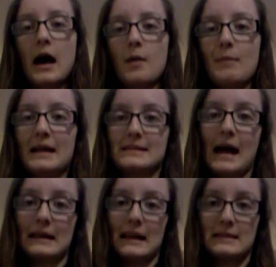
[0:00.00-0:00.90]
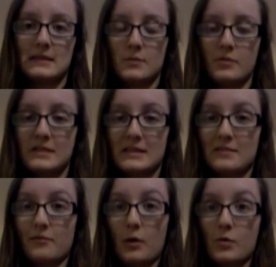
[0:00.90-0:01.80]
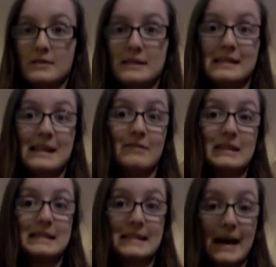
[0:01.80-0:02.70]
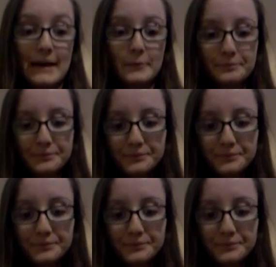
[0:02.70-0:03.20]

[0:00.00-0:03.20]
and to adolescents with cystic fibrosis living today.